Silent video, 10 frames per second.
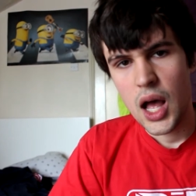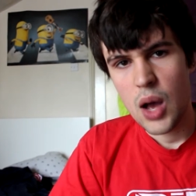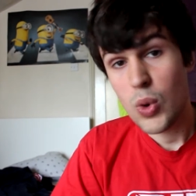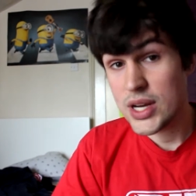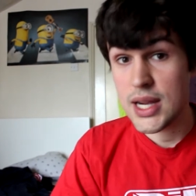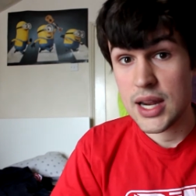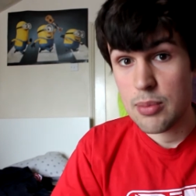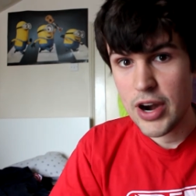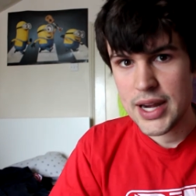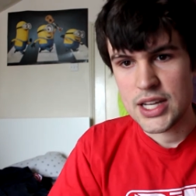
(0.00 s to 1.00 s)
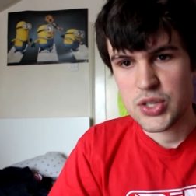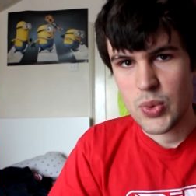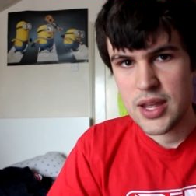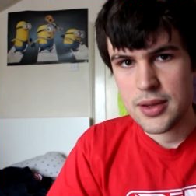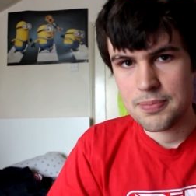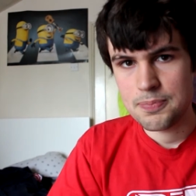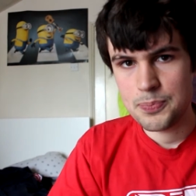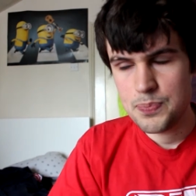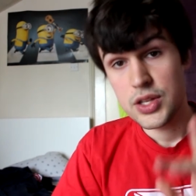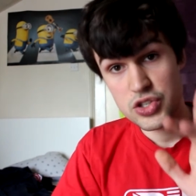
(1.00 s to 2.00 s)
we're taking a break next week.
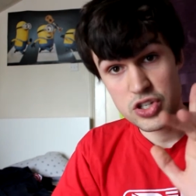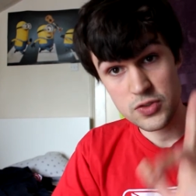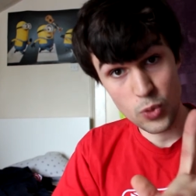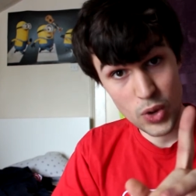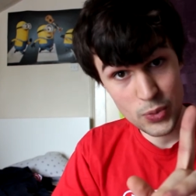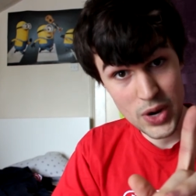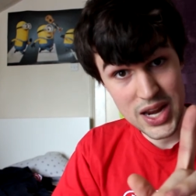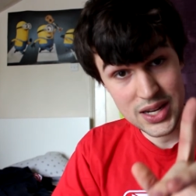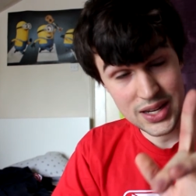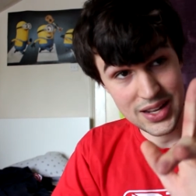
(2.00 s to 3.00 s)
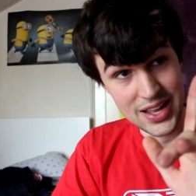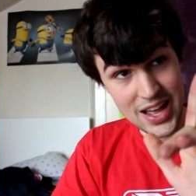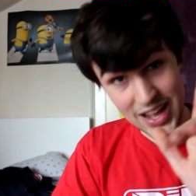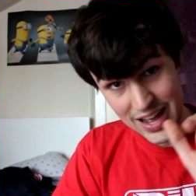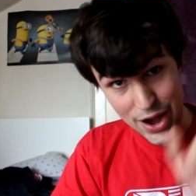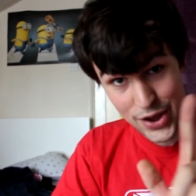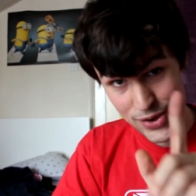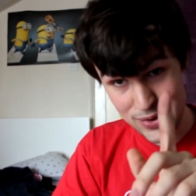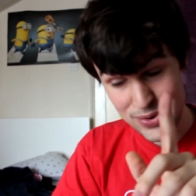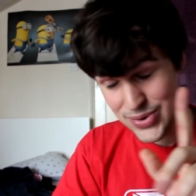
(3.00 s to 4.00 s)
It's just for 1 week. I
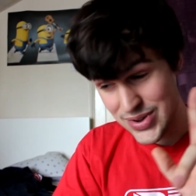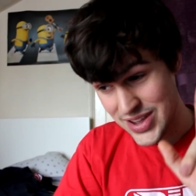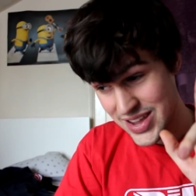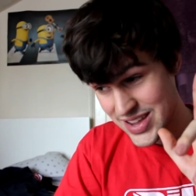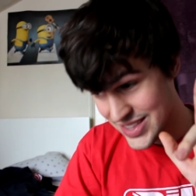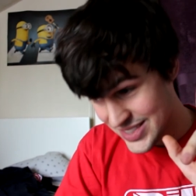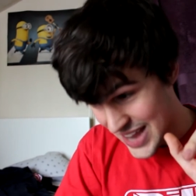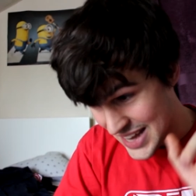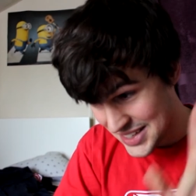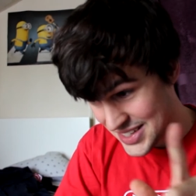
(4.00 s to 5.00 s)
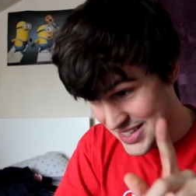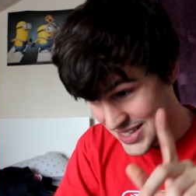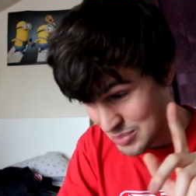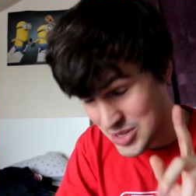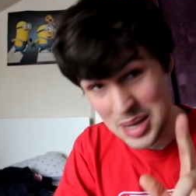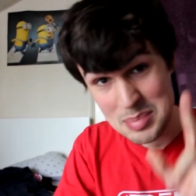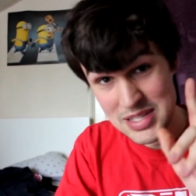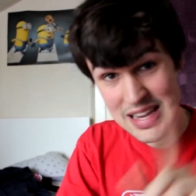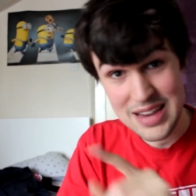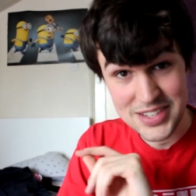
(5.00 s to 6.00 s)
know dads
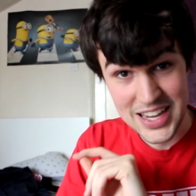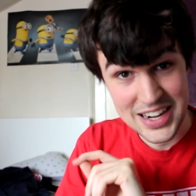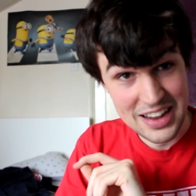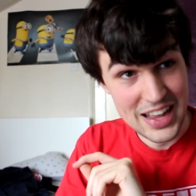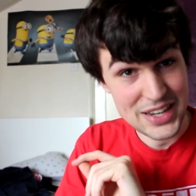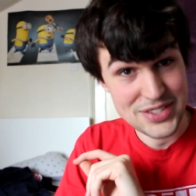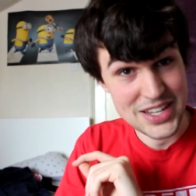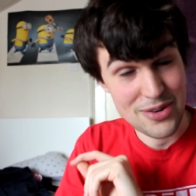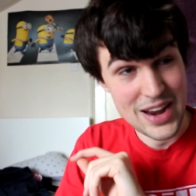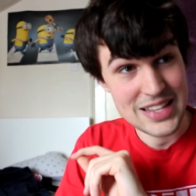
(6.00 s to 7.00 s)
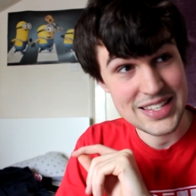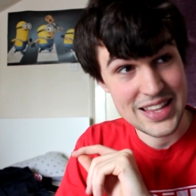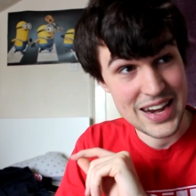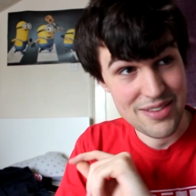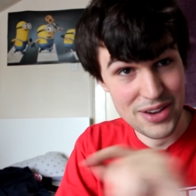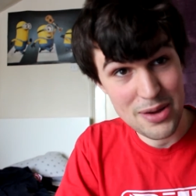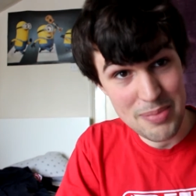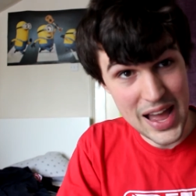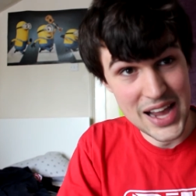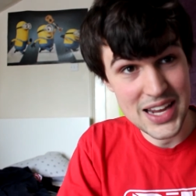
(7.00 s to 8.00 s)
sometimes leave to get a carton of cigarettes and then never come
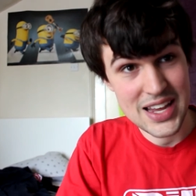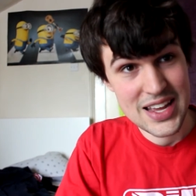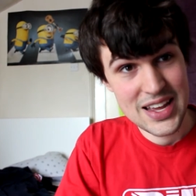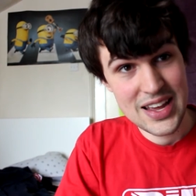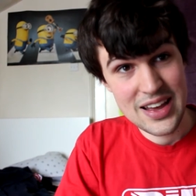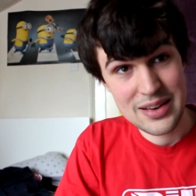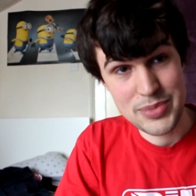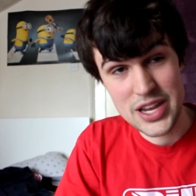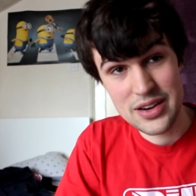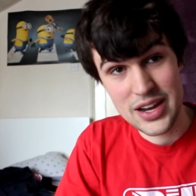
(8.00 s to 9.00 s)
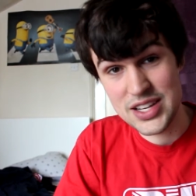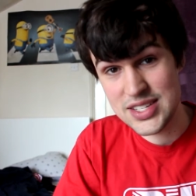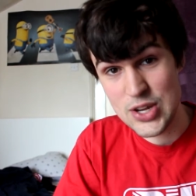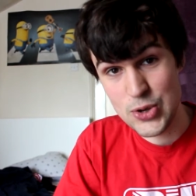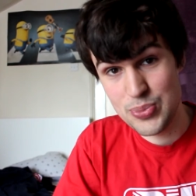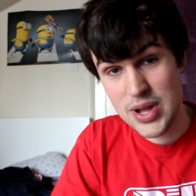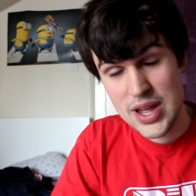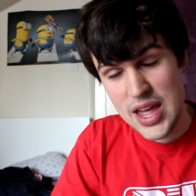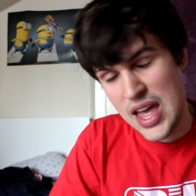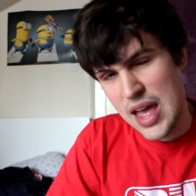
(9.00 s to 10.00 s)
back. I mean, I assume.
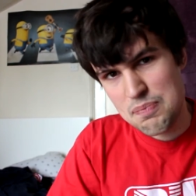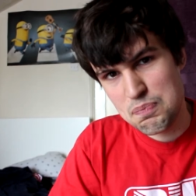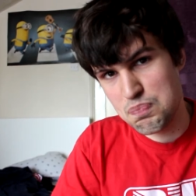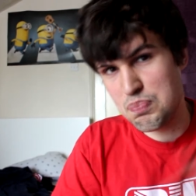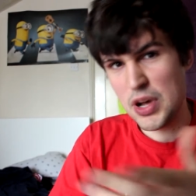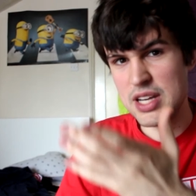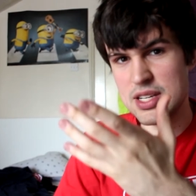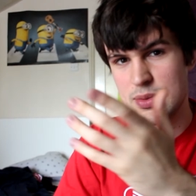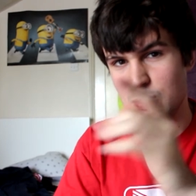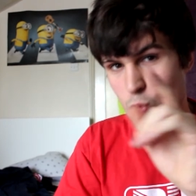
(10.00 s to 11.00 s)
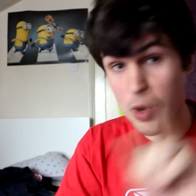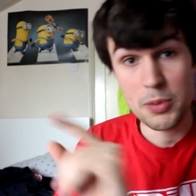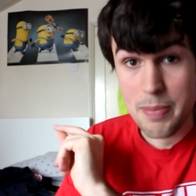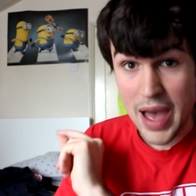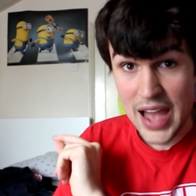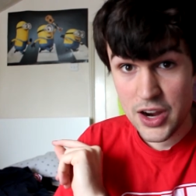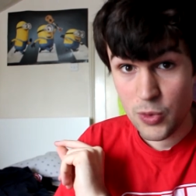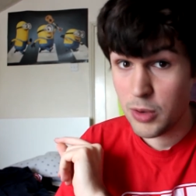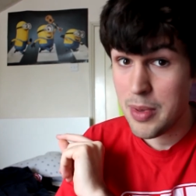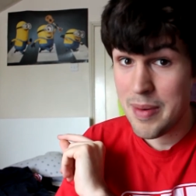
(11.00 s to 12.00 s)
But we'll be back.
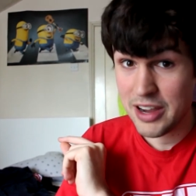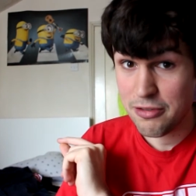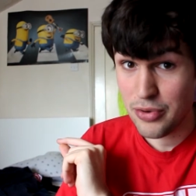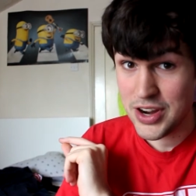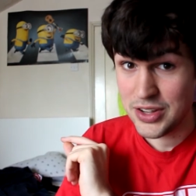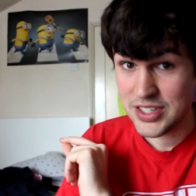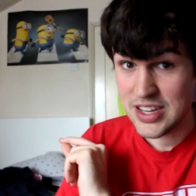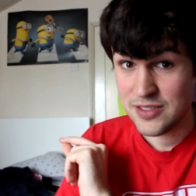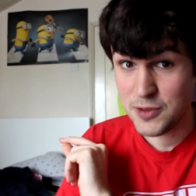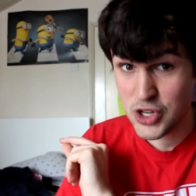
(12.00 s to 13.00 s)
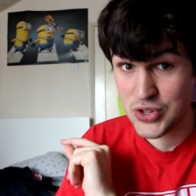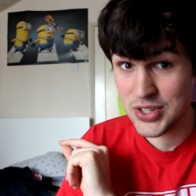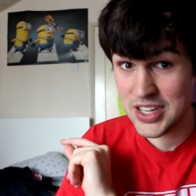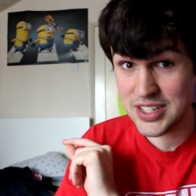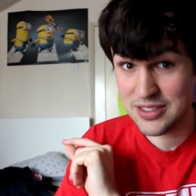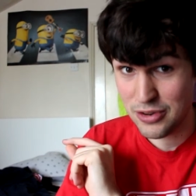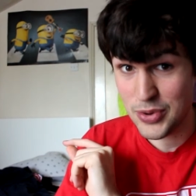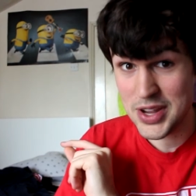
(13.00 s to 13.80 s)
We'll be back for realsies. For shoresies and for